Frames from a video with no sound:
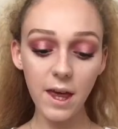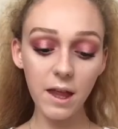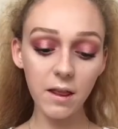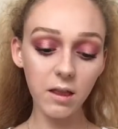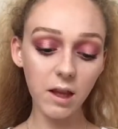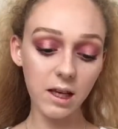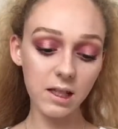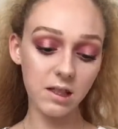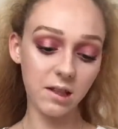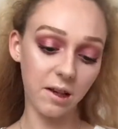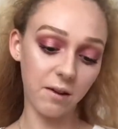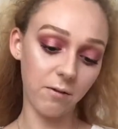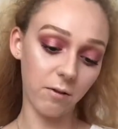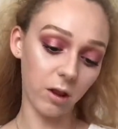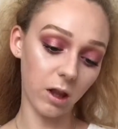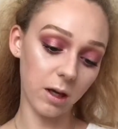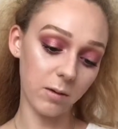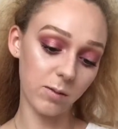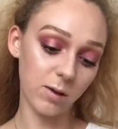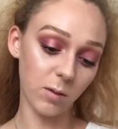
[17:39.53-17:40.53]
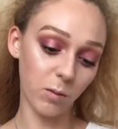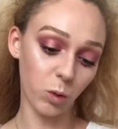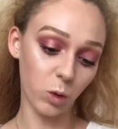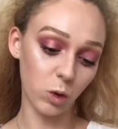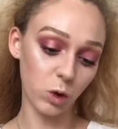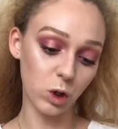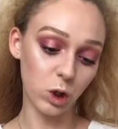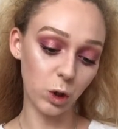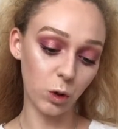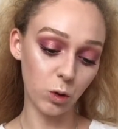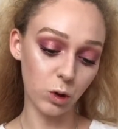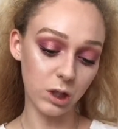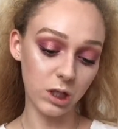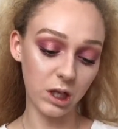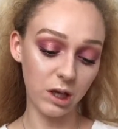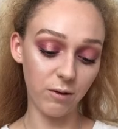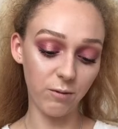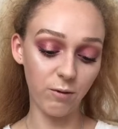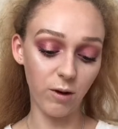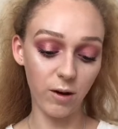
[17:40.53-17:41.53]
Then lastly for lips, I'm going to use
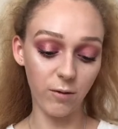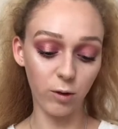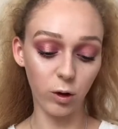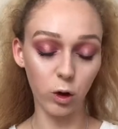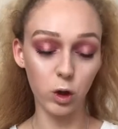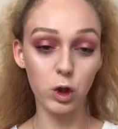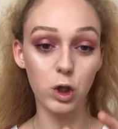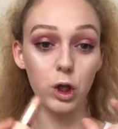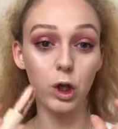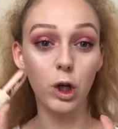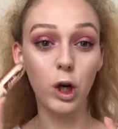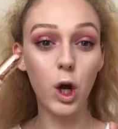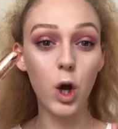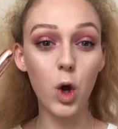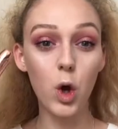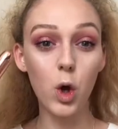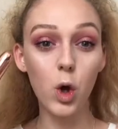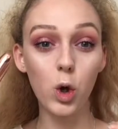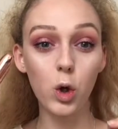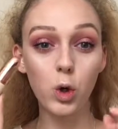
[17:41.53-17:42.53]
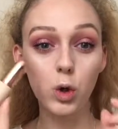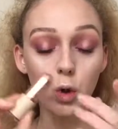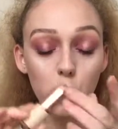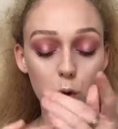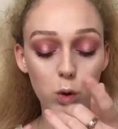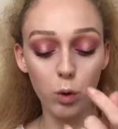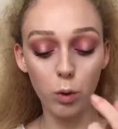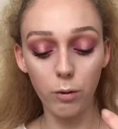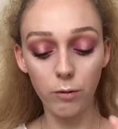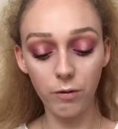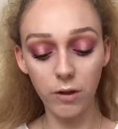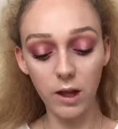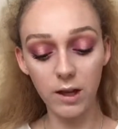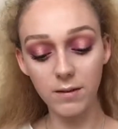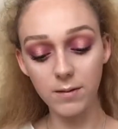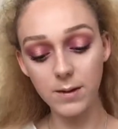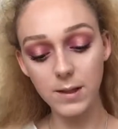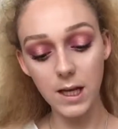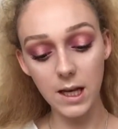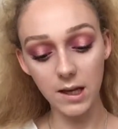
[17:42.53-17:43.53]
the Revolution Soft
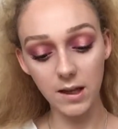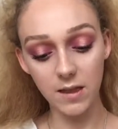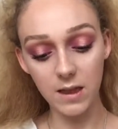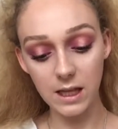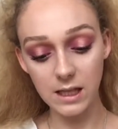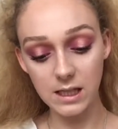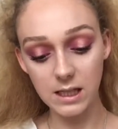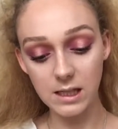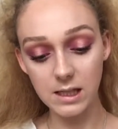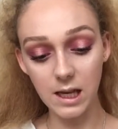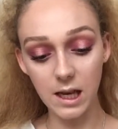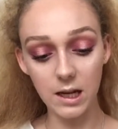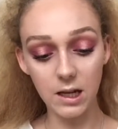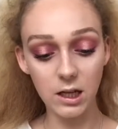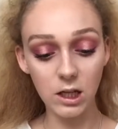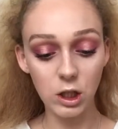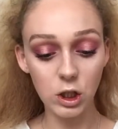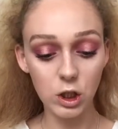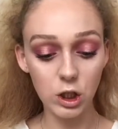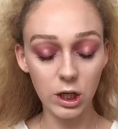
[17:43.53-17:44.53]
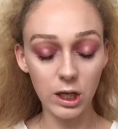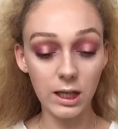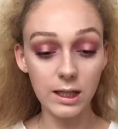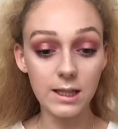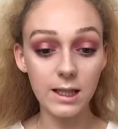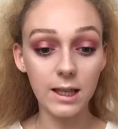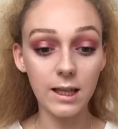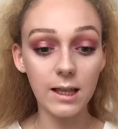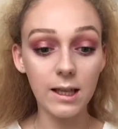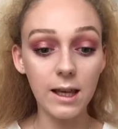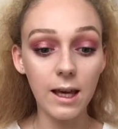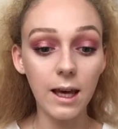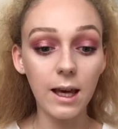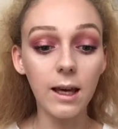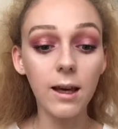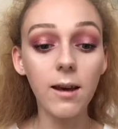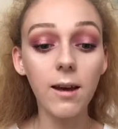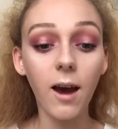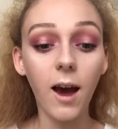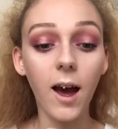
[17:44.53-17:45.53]
Lipstick. This is in the shade
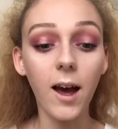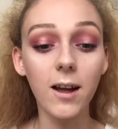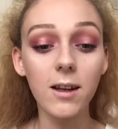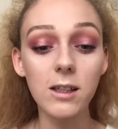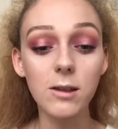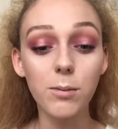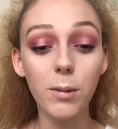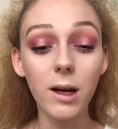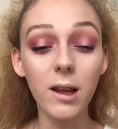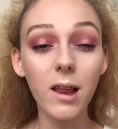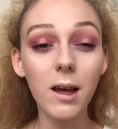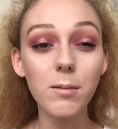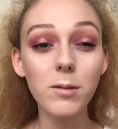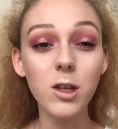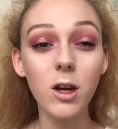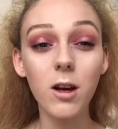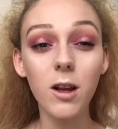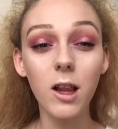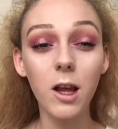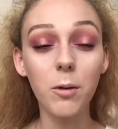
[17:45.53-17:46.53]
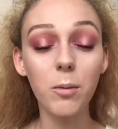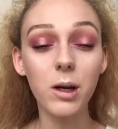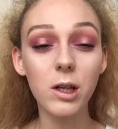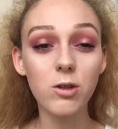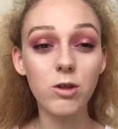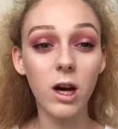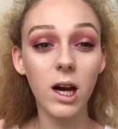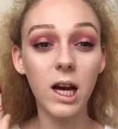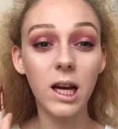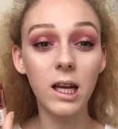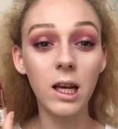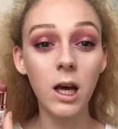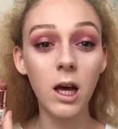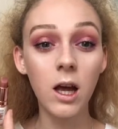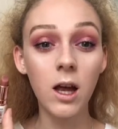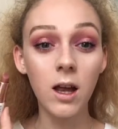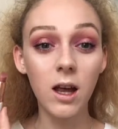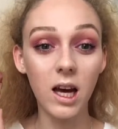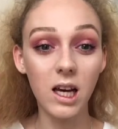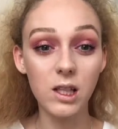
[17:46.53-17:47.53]
Cake, and my lips are a little bit dry.
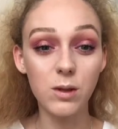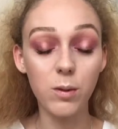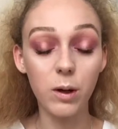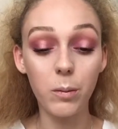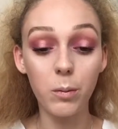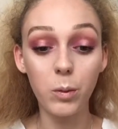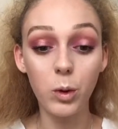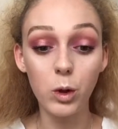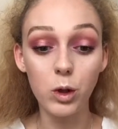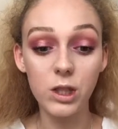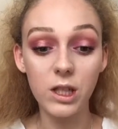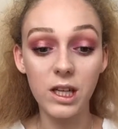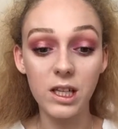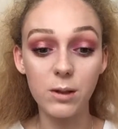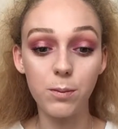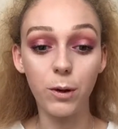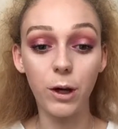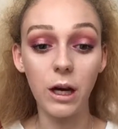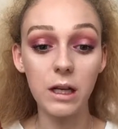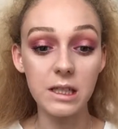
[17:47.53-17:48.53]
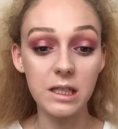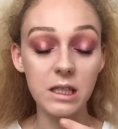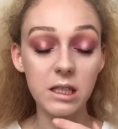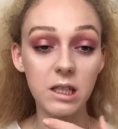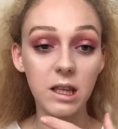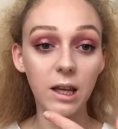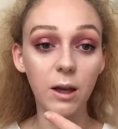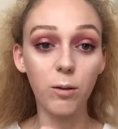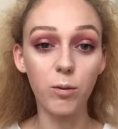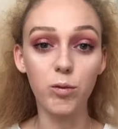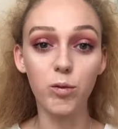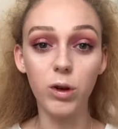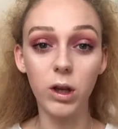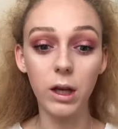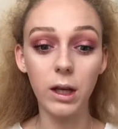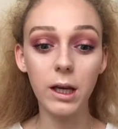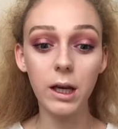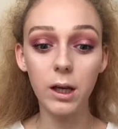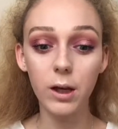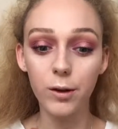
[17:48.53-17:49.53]
That's why I'm using this, because it's like
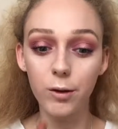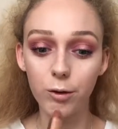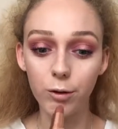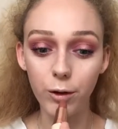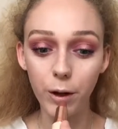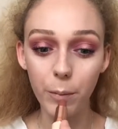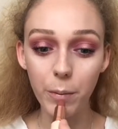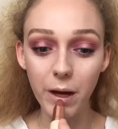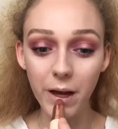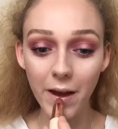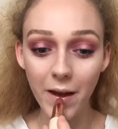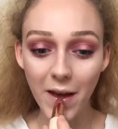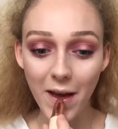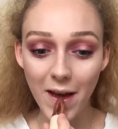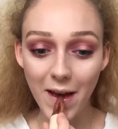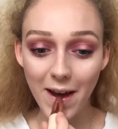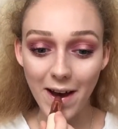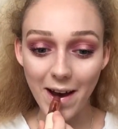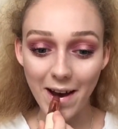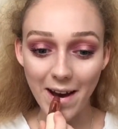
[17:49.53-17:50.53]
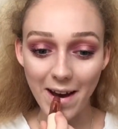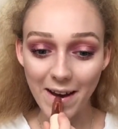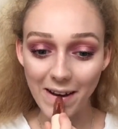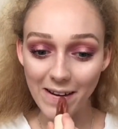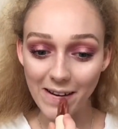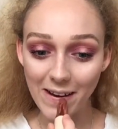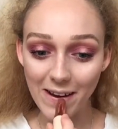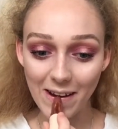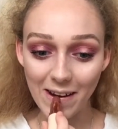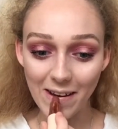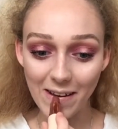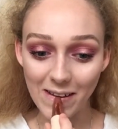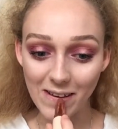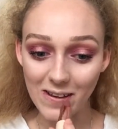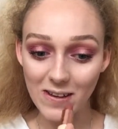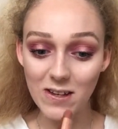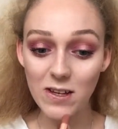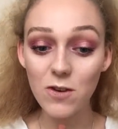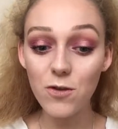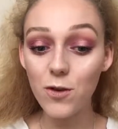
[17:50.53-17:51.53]
really creamy and it
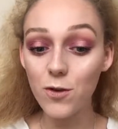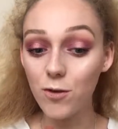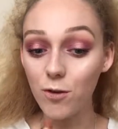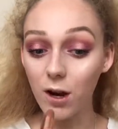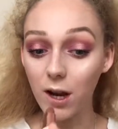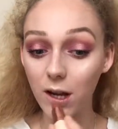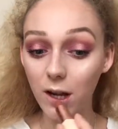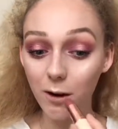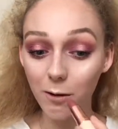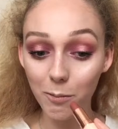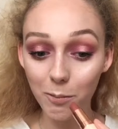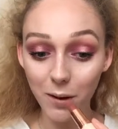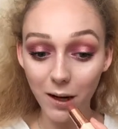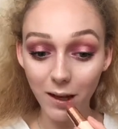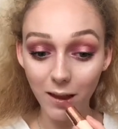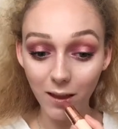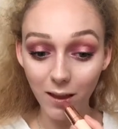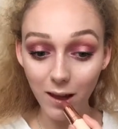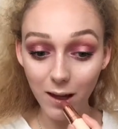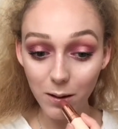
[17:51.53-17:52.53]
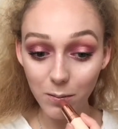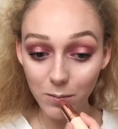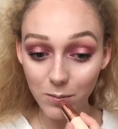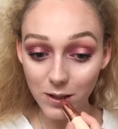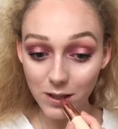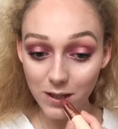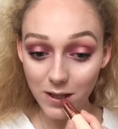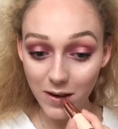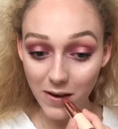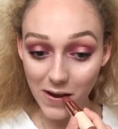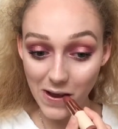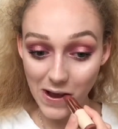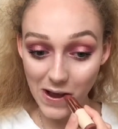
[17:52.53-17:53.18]
doesn't dry out my lips.